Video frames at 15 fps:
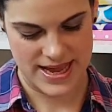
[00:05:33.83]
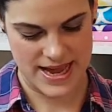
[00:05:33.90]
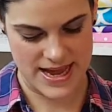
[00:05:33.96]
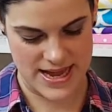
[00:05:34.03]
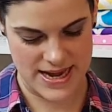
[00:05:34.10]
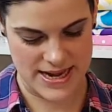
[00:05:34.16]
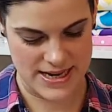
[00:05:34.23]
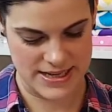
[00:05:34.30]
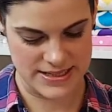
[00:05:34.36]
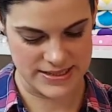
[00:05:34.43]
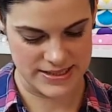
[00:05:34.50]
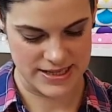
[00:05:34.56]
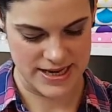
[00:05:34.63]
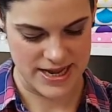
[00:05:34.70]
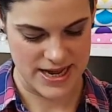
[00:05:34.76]

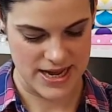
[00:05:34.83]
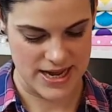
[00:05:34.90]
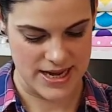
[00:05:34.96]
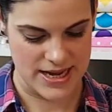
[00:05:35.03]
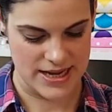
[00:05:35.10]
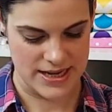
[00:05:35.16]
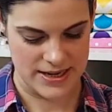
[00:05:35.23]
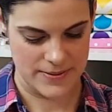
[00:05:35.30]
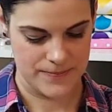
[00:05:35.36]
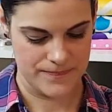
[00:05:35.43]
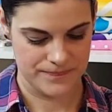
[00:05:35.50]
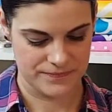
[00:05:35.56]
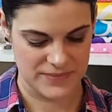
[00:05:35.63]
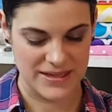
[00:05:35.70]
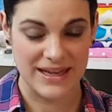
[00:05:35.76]
And
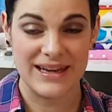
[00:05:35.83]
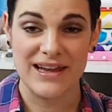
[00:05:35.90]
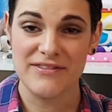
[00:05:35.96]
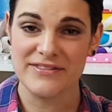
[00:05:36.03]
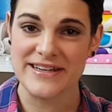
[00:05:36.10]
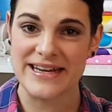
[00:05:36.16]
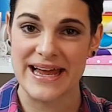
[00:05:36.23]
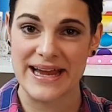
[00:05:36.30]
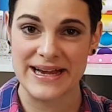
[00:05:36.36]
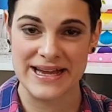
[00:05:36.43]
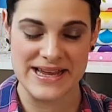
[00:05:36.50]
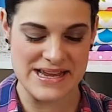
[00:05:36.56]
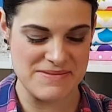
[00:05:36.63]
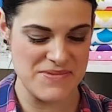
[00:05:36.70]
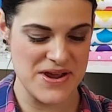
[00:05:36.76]
a lovely lady
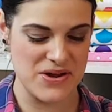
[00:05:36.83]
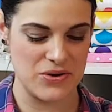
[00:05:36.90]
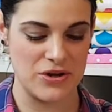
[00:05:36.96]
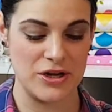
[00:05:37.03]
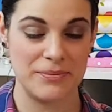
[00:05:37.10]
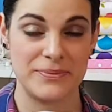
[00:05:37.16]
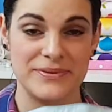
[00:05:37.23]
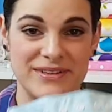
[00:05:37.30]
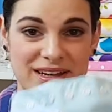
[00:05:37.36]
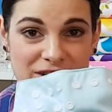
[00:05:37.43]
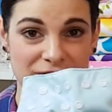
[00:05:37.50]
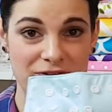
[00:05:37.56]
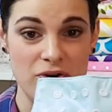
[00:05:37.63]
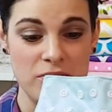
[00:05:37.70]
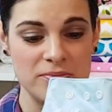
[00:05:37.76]
in my group
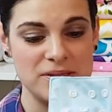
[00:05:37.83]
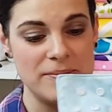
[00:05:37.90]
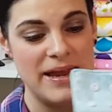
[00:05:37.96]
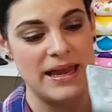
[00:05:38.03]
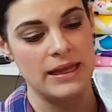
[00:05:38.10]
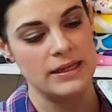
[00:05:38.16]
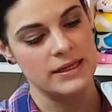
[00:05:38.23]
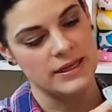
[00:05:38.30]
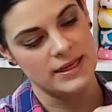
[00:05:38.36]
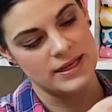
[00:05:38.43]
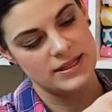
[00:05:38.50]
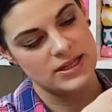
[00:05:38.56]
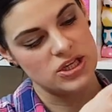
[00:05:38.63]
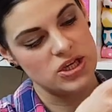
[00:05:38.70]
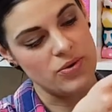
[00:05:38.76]
informed me
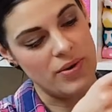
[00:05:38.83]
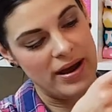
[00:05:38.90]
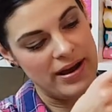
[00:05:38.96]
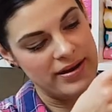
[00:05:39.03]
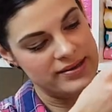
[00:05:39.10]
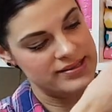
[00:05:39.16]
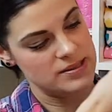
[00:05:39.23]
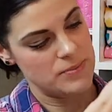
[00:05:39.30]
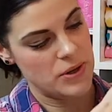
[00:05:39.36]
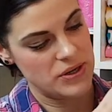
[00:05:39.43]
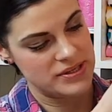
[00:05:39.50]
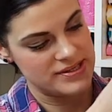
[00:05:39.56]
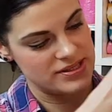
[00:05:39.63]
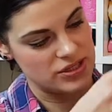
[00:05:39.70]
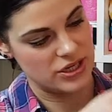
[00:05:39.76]
you are
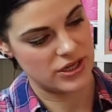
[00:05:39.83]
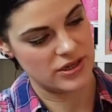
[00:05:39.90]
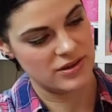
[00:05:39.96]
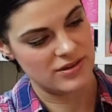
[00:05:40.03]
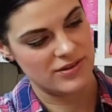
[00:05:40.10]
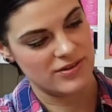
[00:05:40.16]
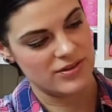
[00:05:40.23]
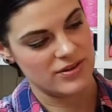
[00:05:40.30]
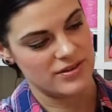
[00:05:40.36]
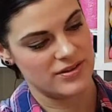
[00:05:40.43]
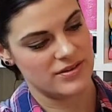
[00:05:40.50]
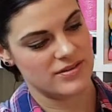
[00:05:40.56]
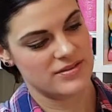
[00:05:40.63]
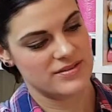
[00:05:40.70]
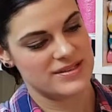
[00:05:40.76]
supposed to
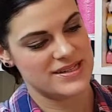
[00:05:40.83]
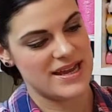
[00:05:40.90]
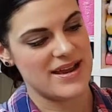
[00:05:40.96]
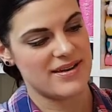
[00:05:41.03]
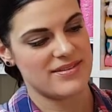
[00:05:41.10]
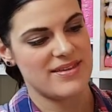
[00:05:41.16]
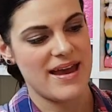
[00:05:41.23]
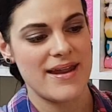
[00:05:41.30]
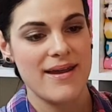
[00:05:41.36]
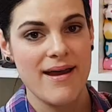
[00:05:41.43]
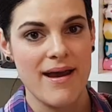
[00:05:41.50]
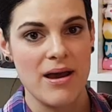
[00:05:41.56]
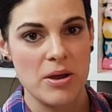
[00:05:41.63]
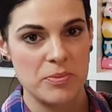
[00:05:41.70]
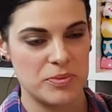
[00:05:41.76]
tuck that
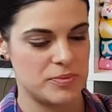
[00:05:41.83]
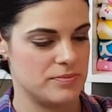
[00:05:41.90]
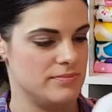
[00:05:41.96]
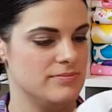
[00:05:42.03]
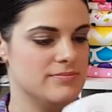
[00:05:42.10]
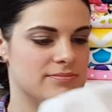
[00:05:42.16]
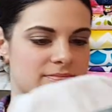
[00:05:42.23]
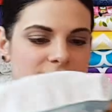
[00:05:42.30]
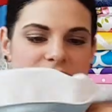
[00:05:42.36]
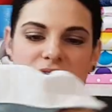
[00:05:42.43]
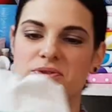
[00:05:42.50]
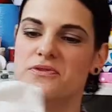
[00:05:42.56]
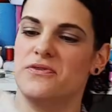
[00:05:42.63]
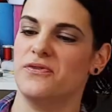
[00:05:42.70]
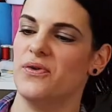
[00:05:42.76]
up
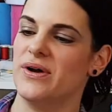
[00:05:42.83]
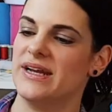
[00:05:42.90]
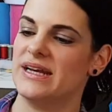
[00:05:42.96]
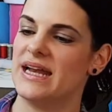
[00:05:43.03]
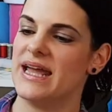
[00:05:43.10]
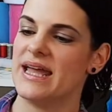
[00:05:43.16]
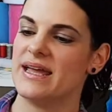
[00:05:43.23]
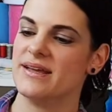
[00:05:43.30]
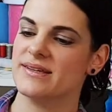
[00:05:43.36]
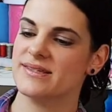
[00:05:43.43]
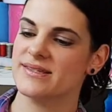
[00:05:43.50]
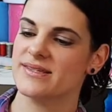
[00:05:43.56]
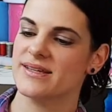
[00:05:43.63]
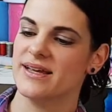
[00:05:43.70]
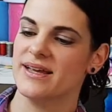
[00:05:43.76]
to avoid
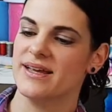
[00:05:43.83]
leaks,